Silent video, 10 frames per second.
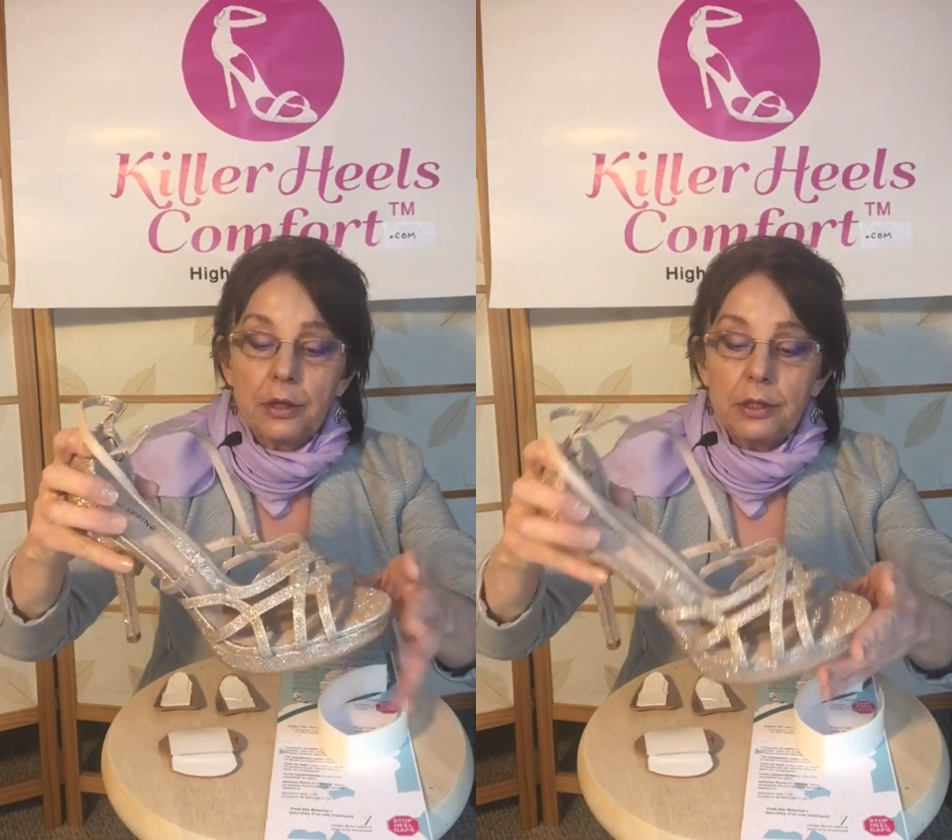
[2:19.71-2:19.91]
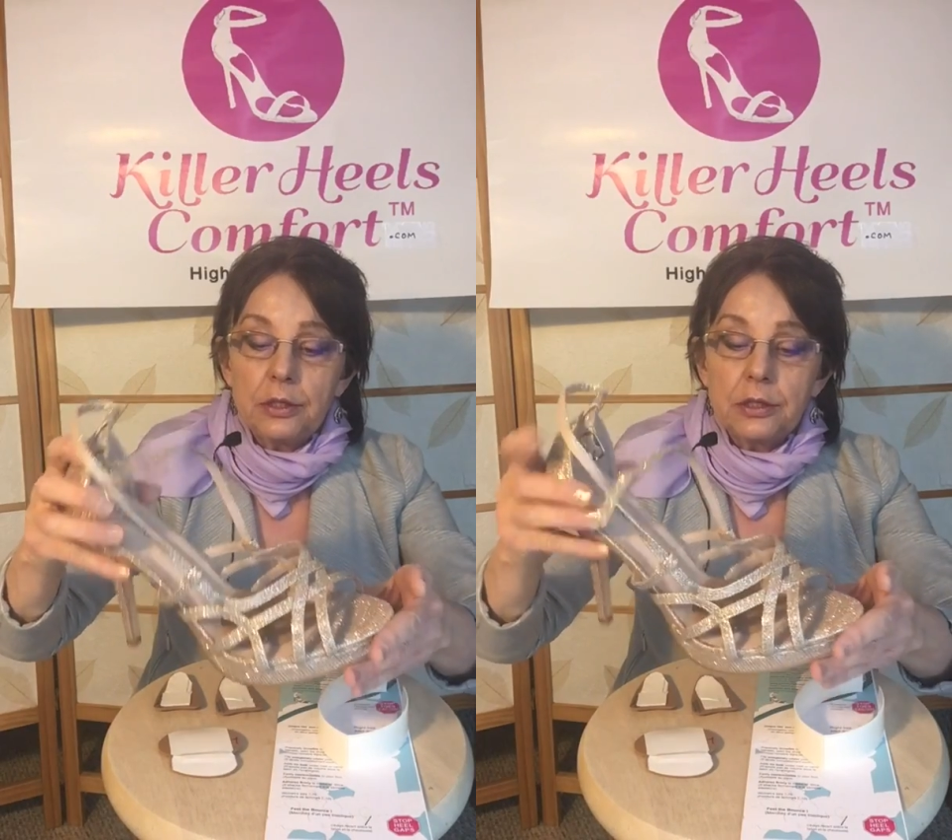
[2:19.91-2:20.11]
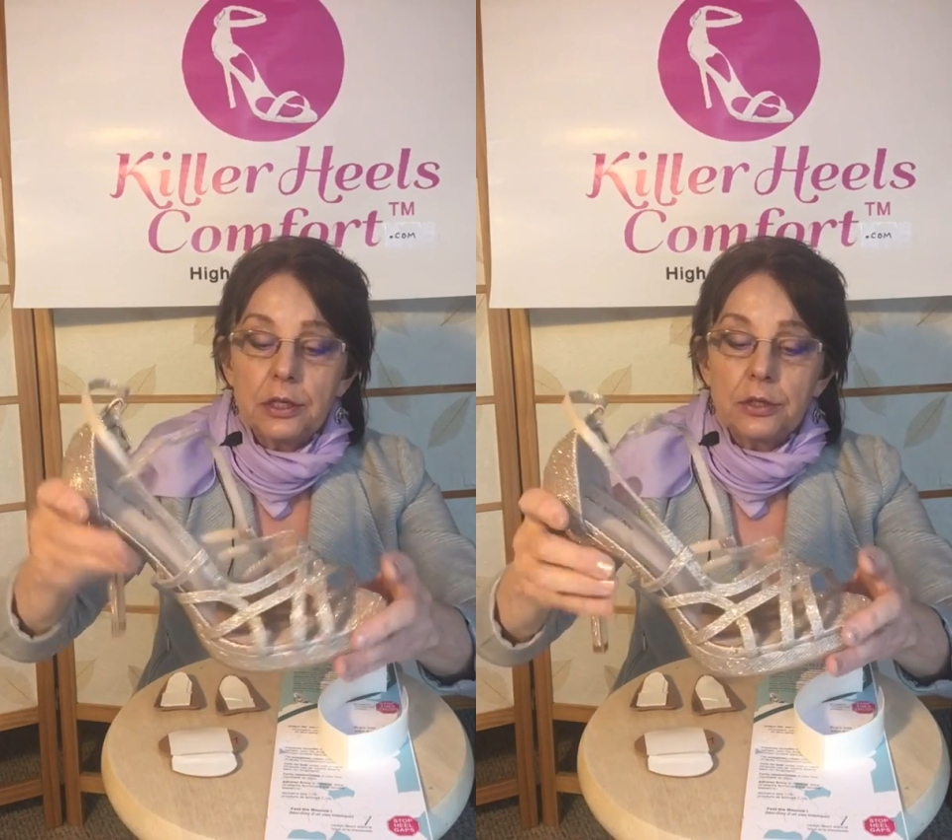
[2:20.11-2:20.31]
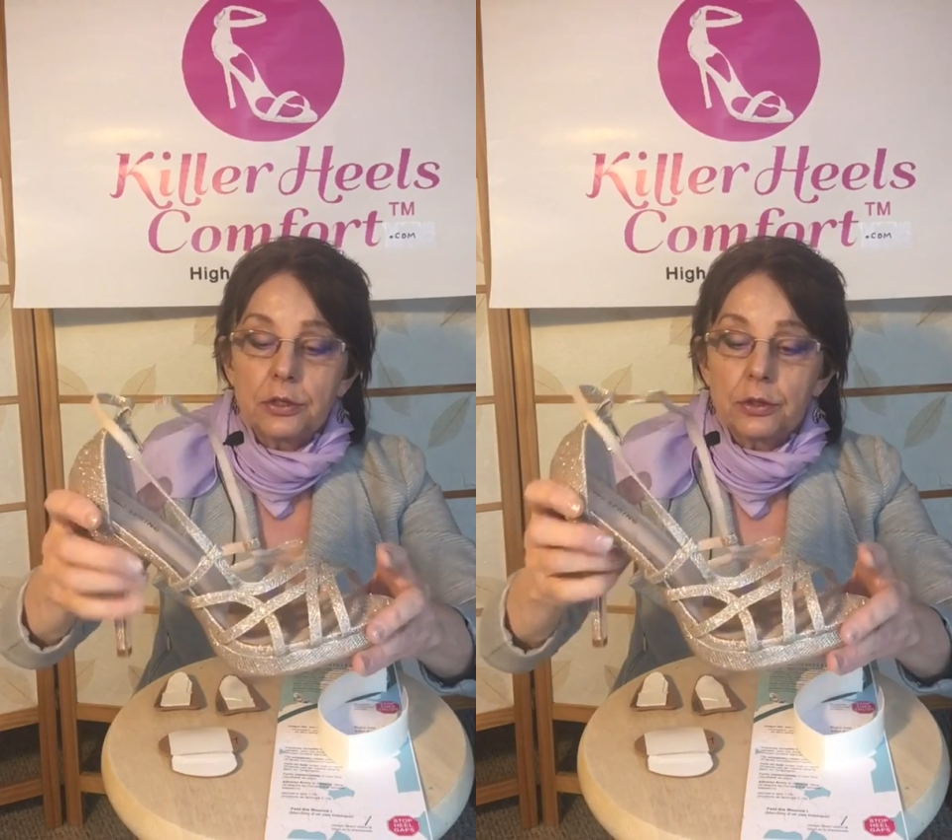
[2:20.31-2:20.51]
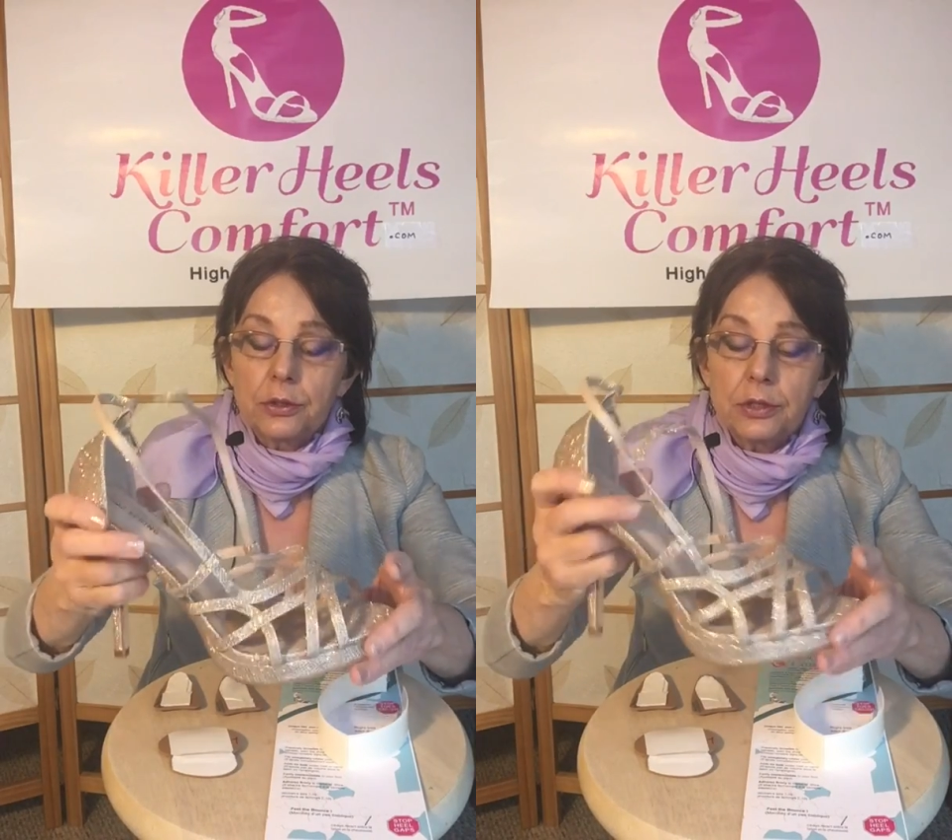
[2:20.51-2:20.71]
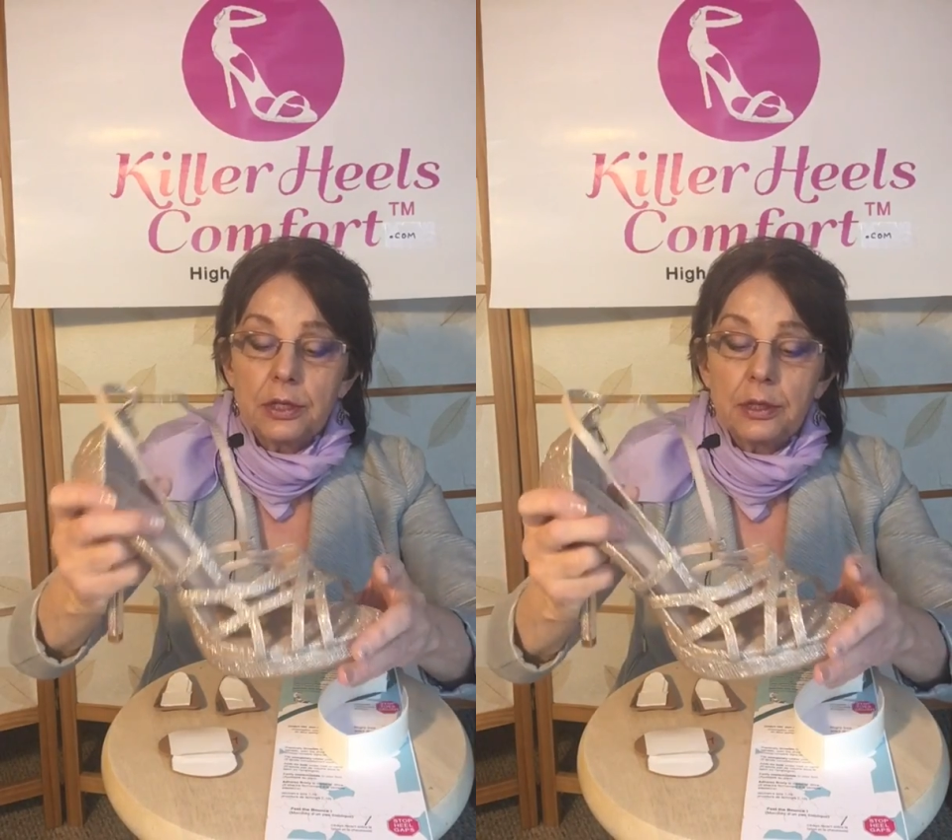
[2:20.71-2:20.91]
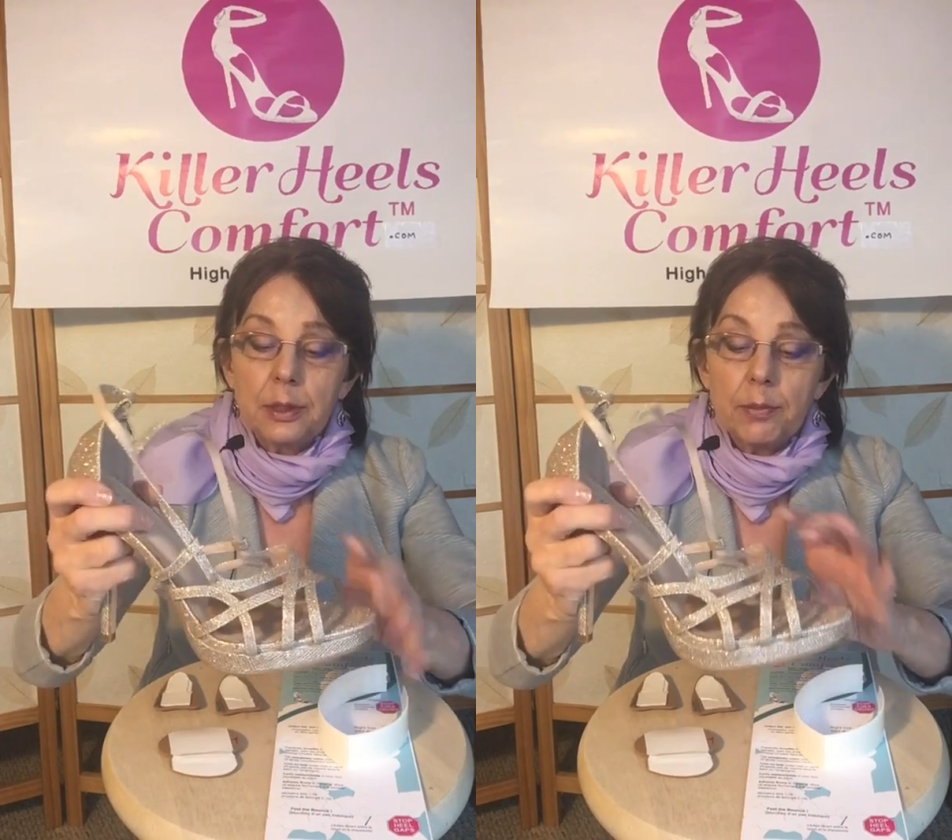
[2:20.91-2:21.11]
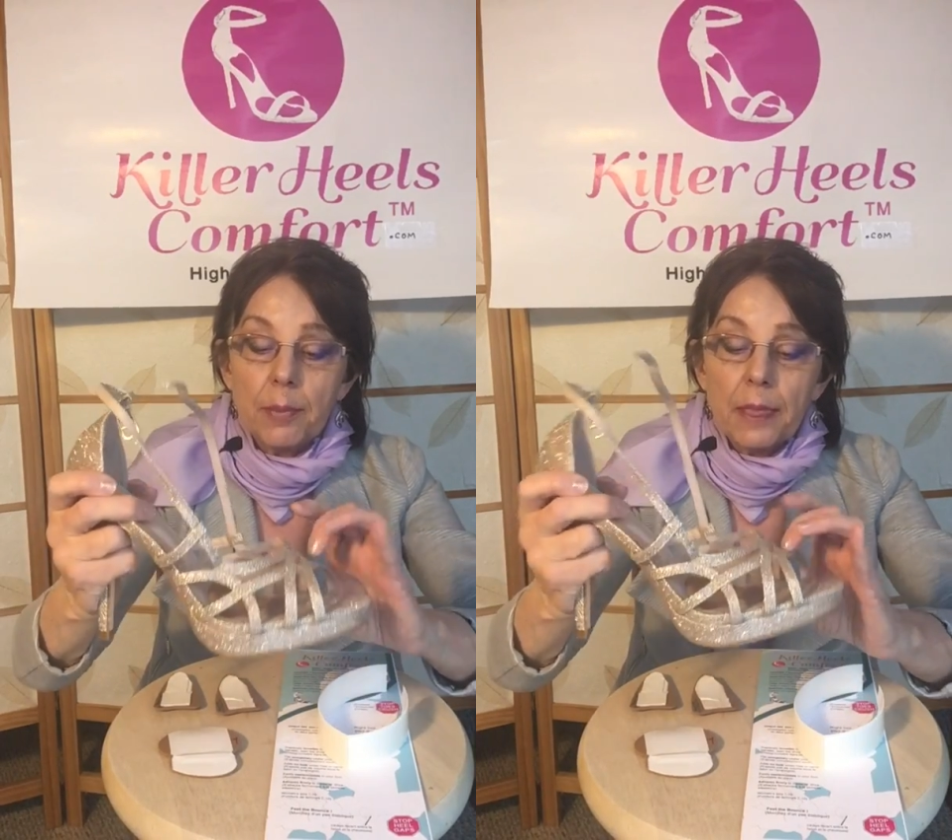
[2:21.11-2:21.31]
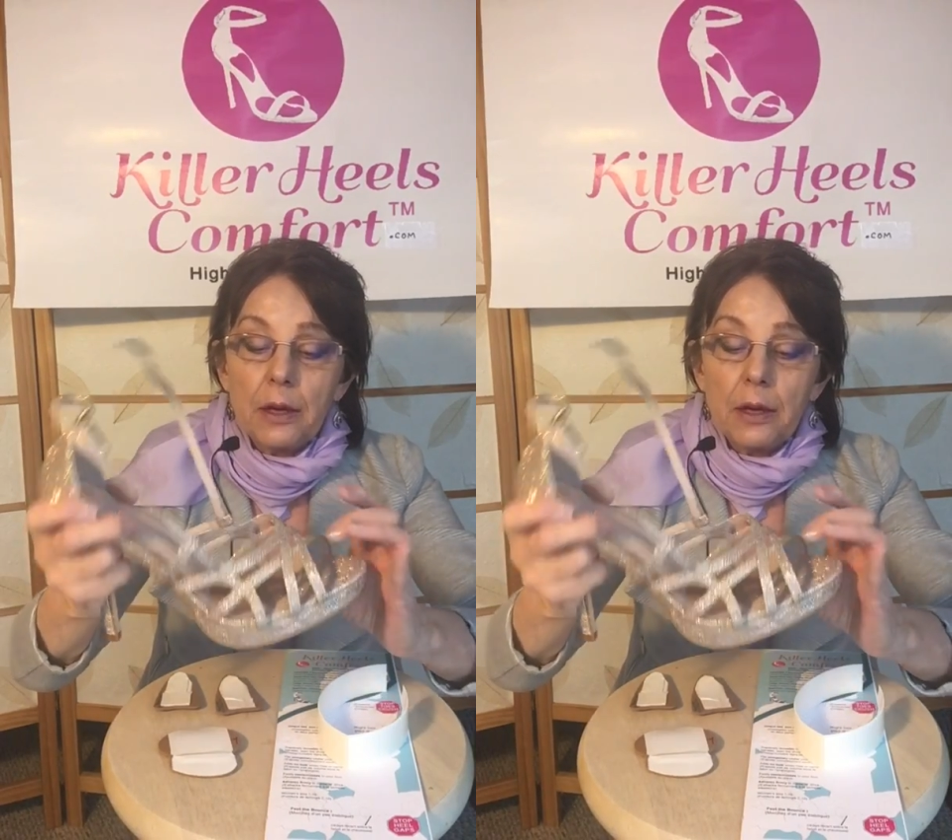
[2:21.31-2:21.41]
these inserts in them.